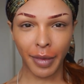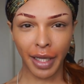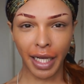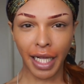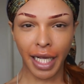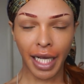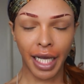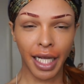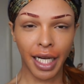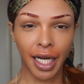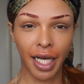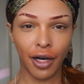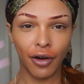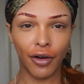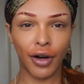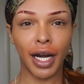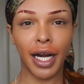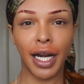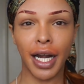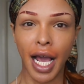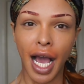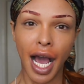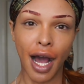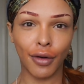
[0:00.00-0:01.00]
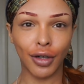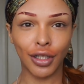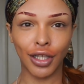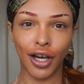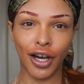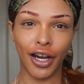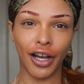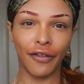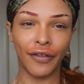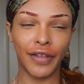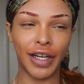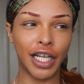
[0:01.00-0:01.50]
minute or an hour
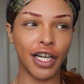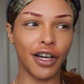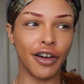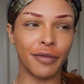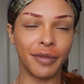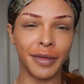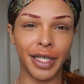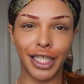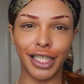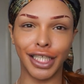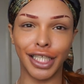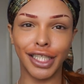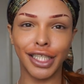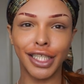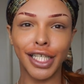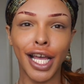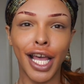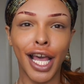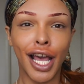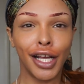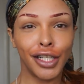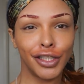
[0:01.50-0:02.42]
long video of me just